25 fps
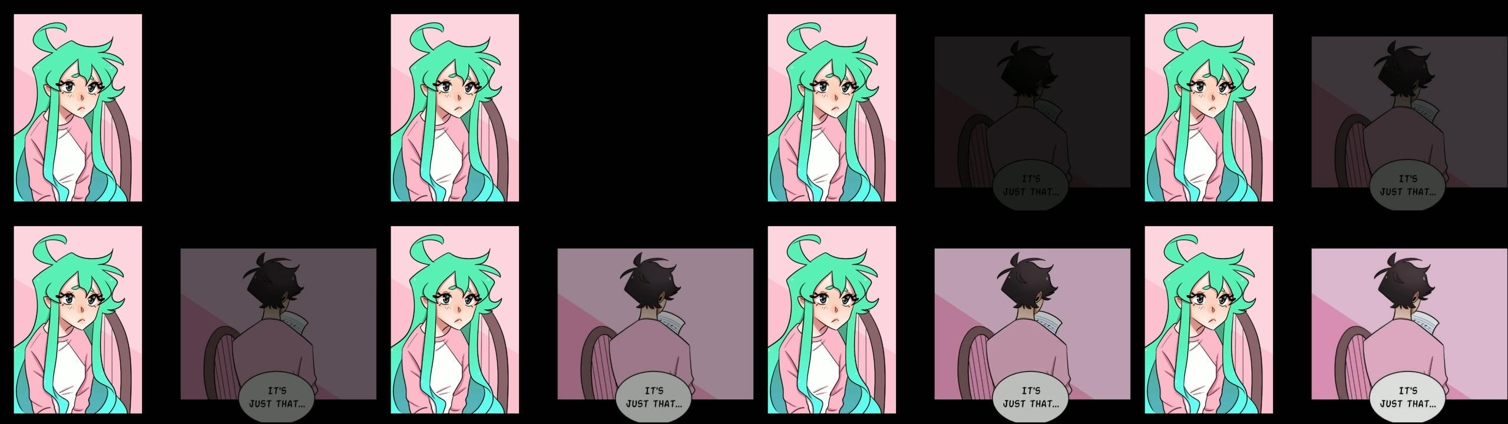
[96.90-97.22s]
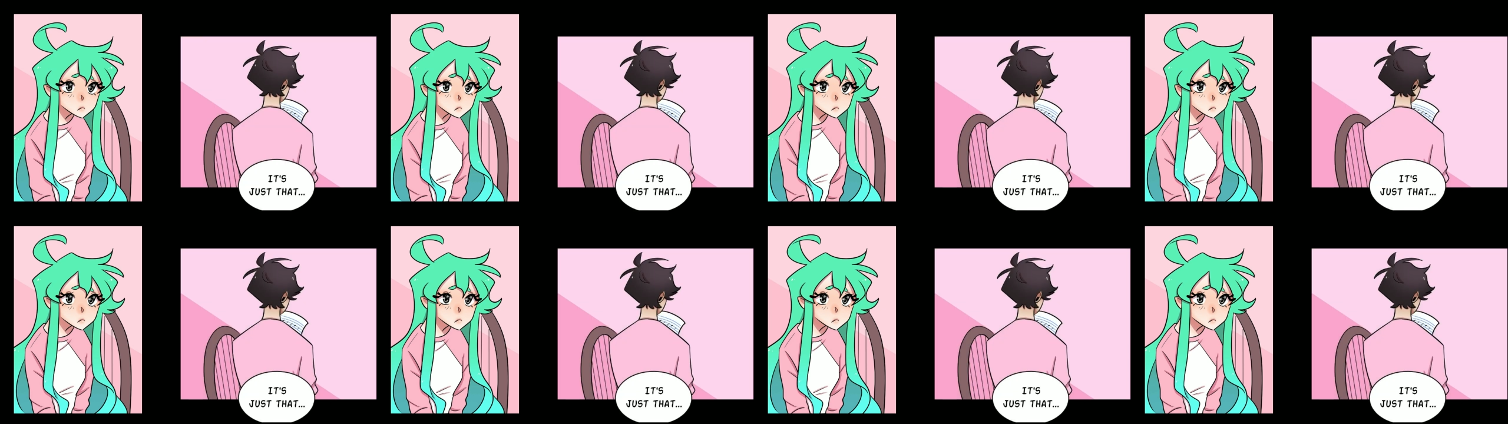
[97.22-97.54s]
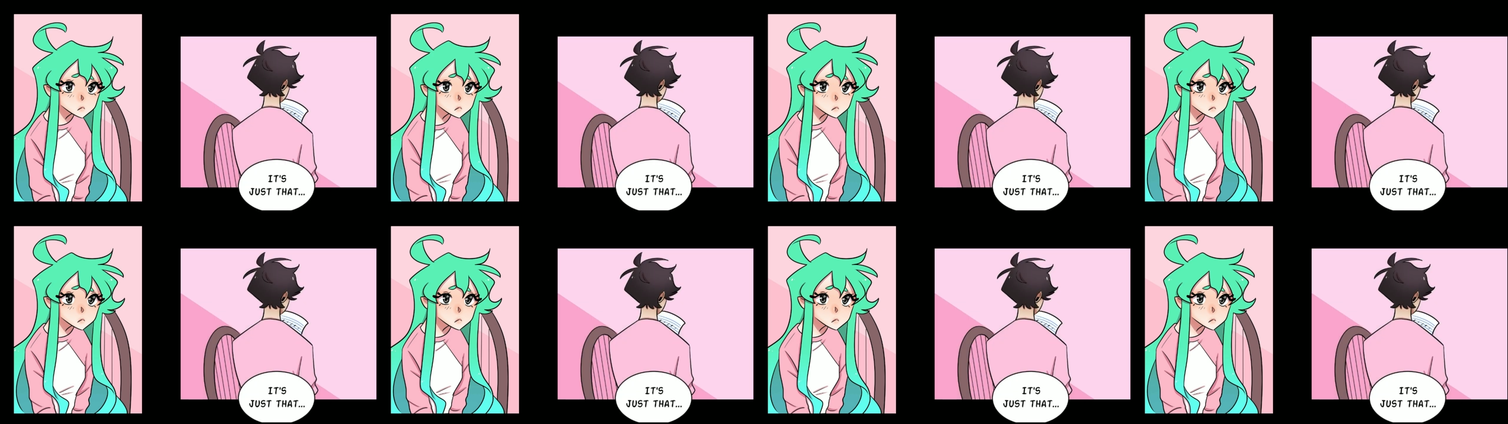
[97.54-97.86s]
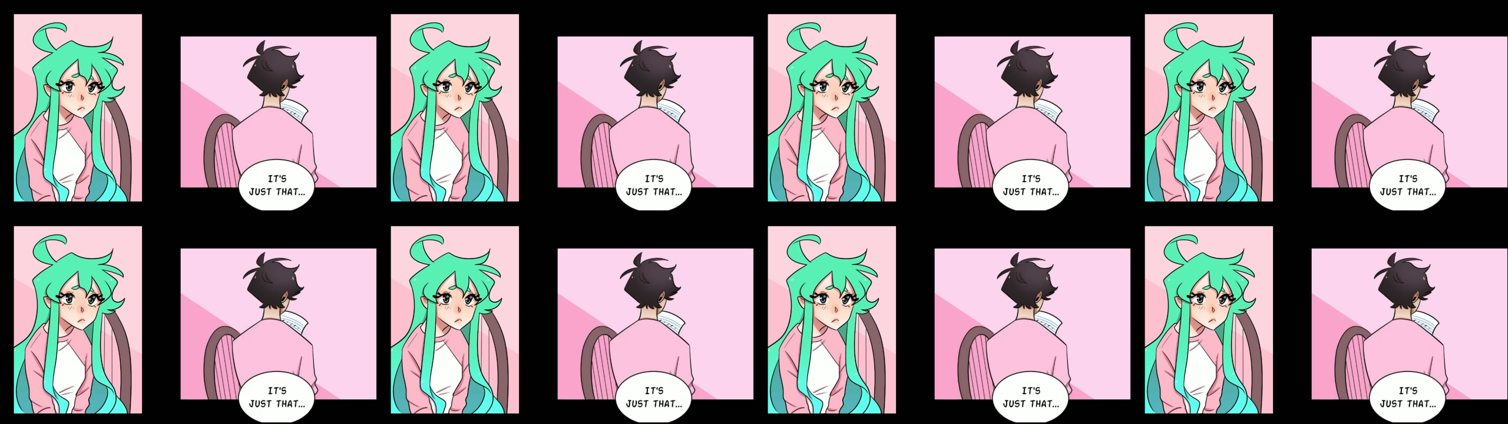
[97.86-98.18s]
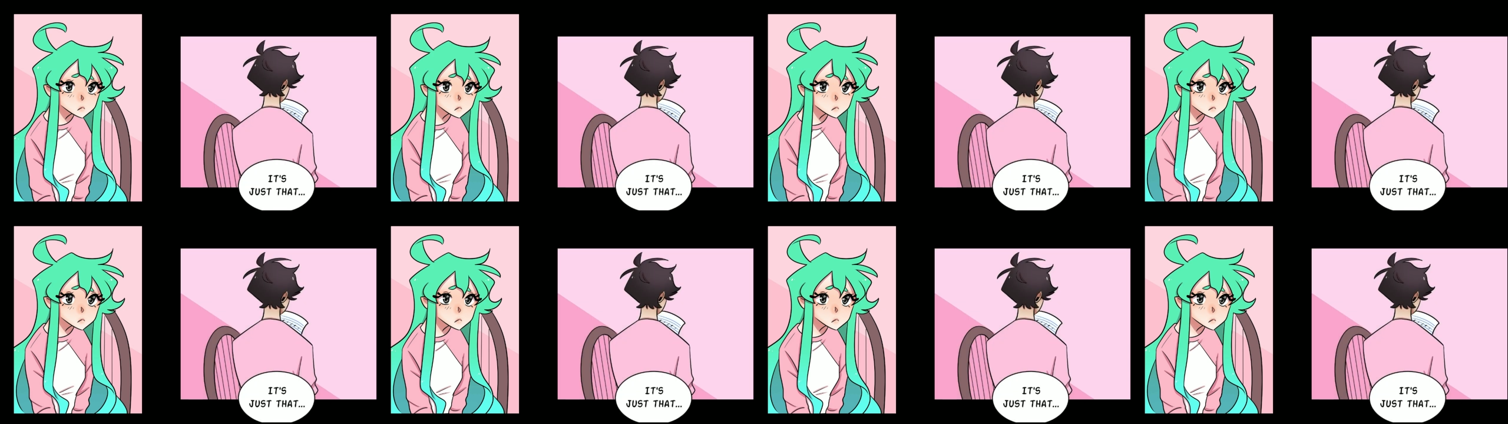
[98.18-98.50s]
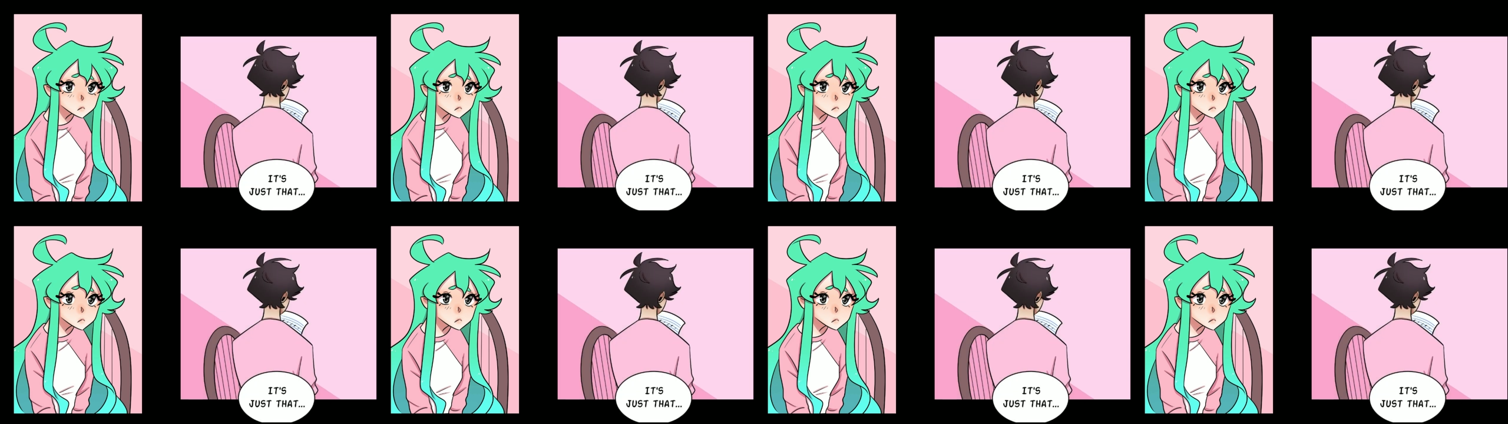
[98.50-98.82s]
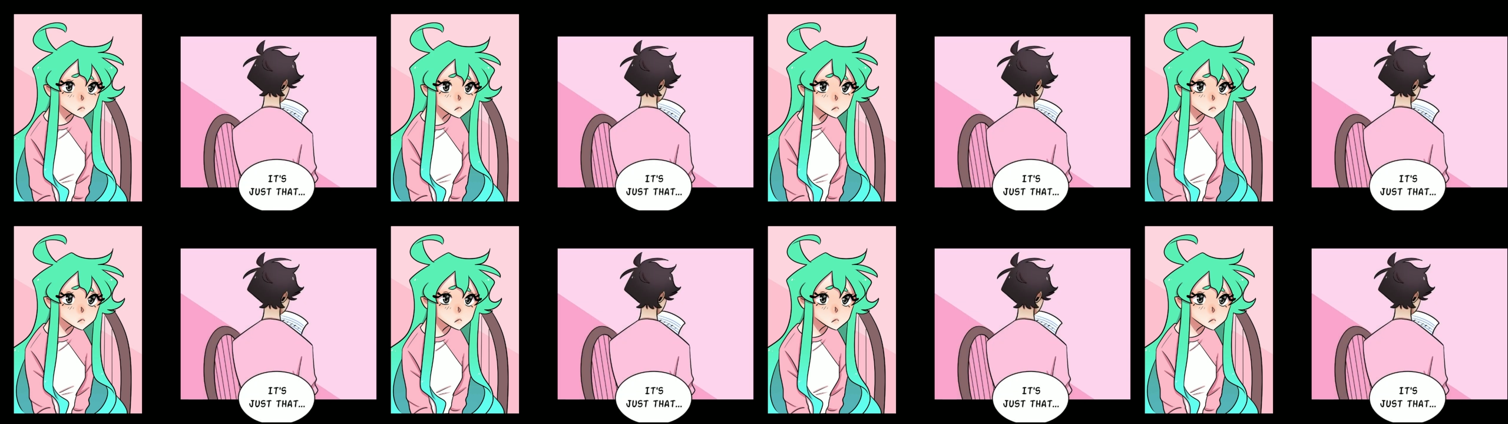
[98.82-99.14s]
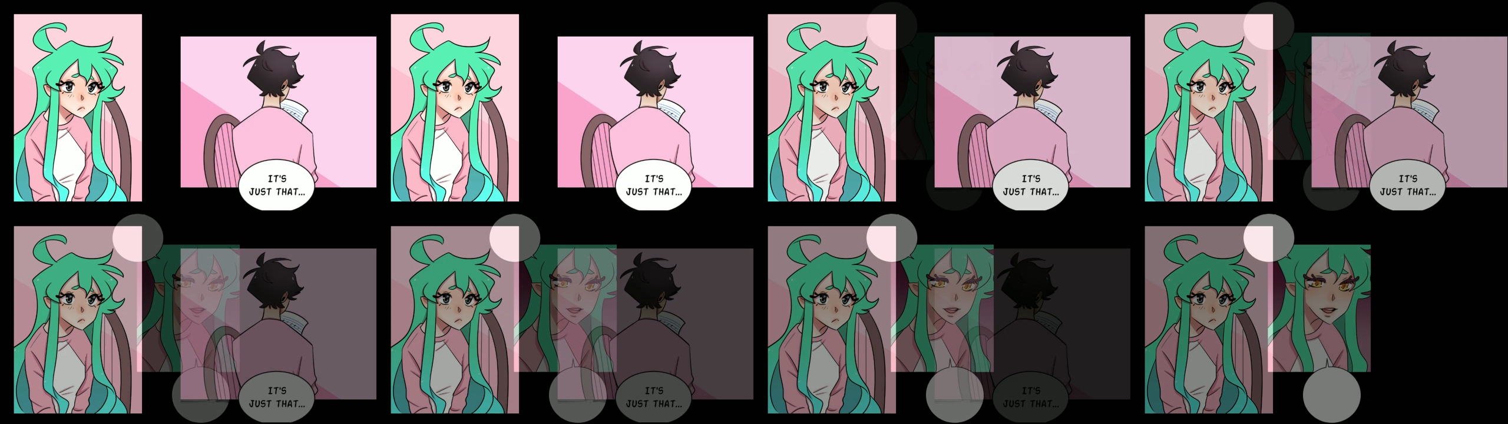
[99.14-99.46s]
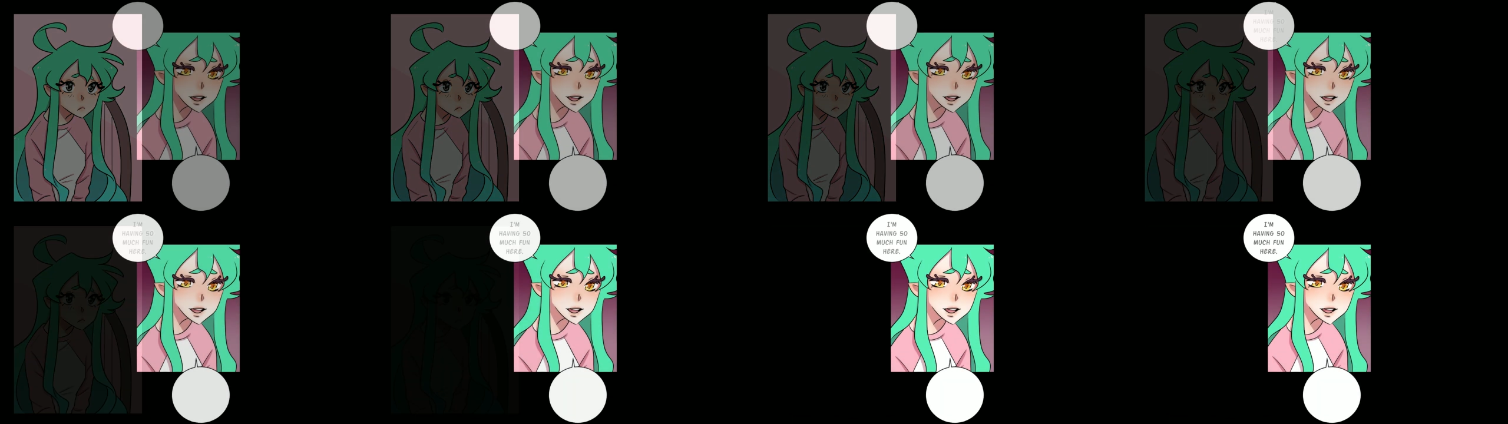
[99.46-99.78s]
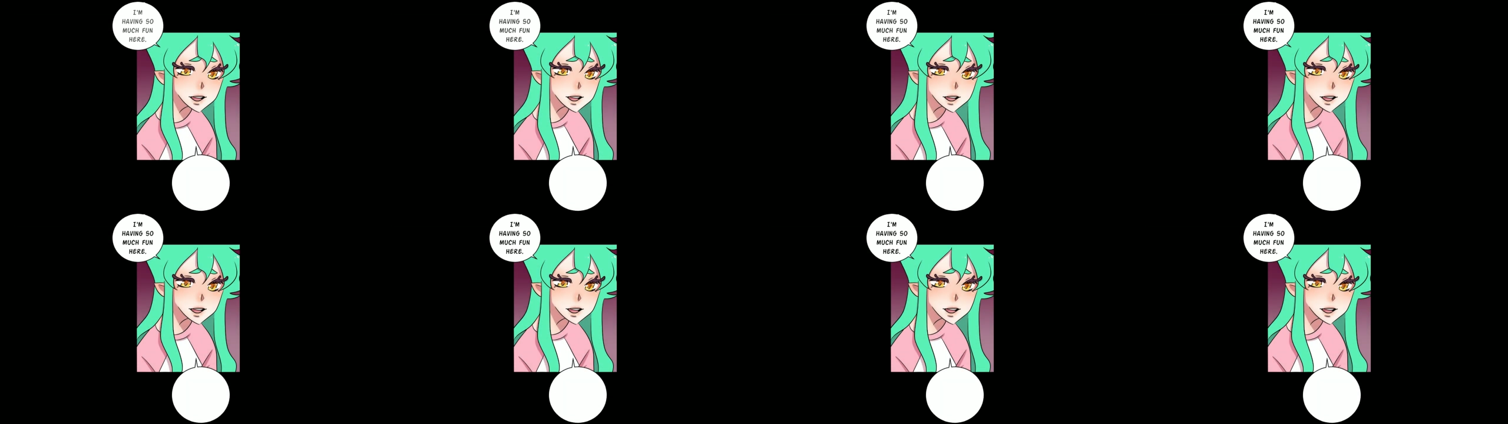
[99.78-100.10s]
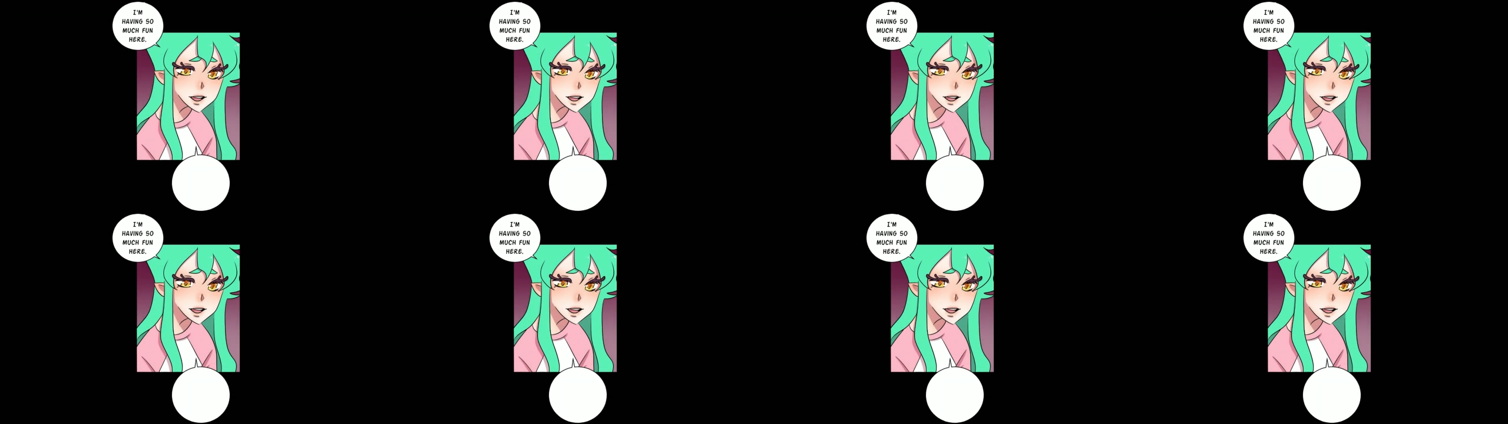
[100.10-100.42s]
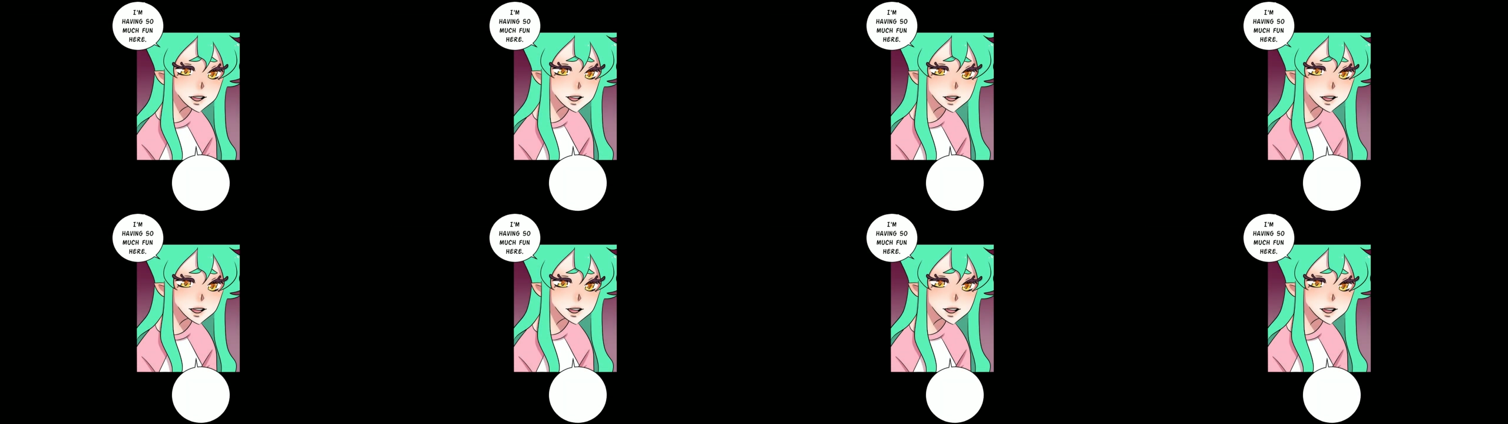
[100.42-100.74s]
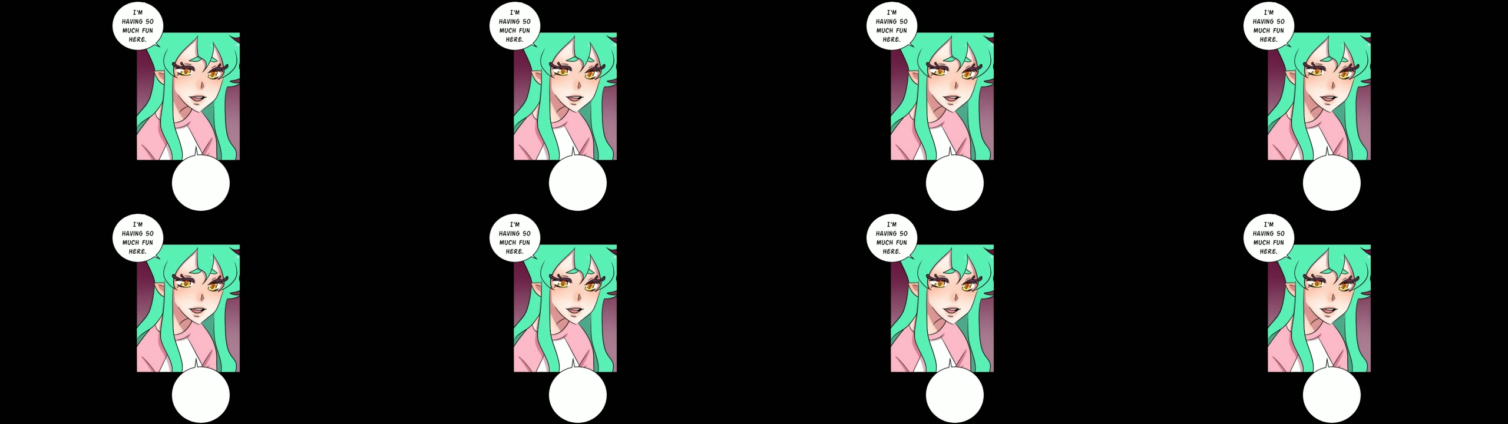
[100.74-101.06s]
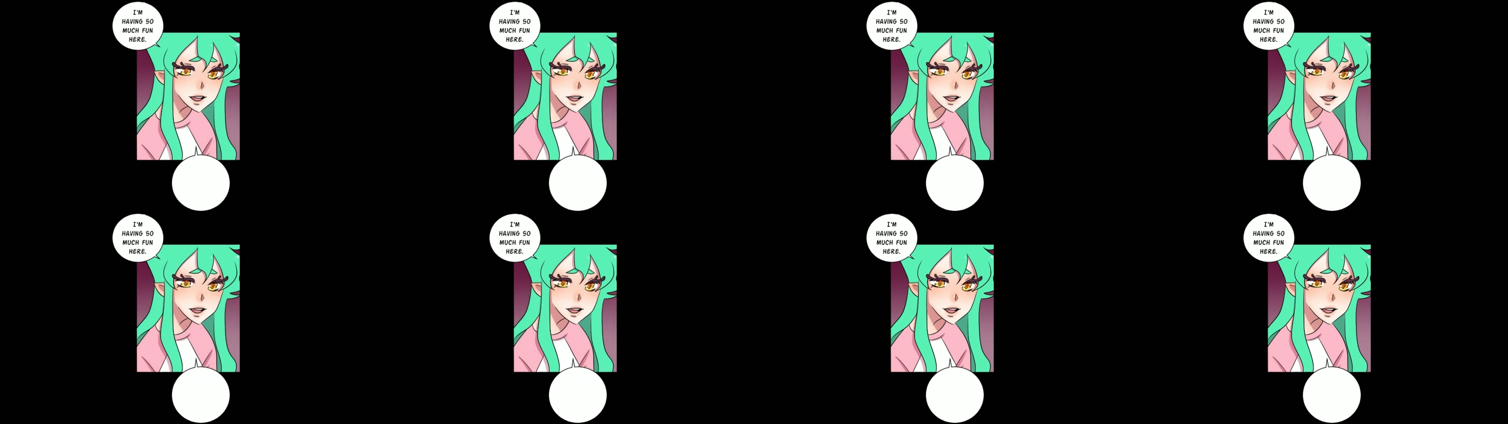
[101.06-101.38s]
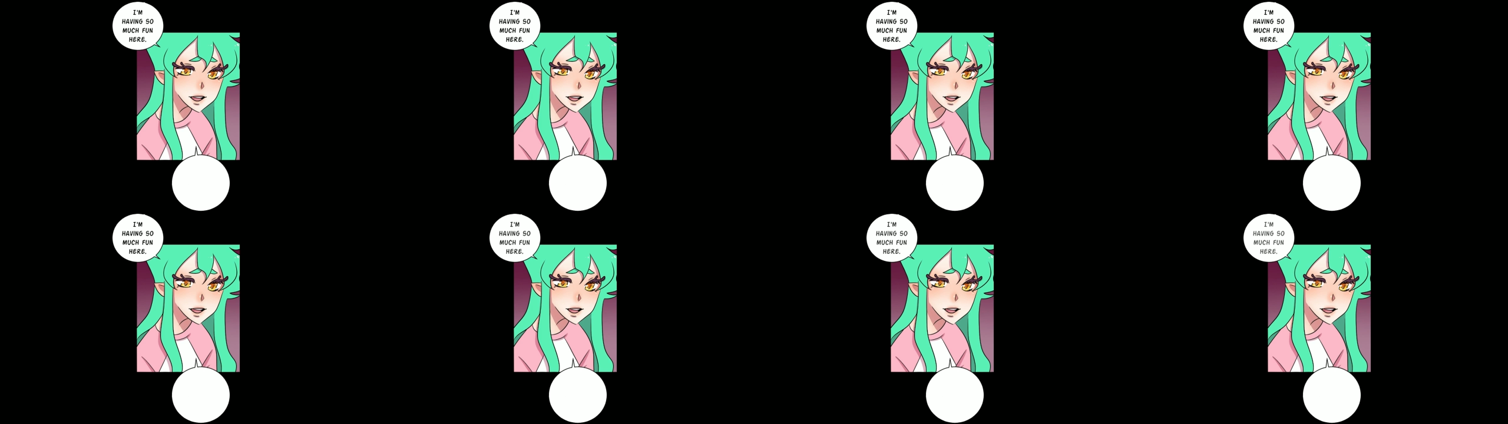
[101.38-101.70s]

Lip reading: No face is visible, so there are no lips to read.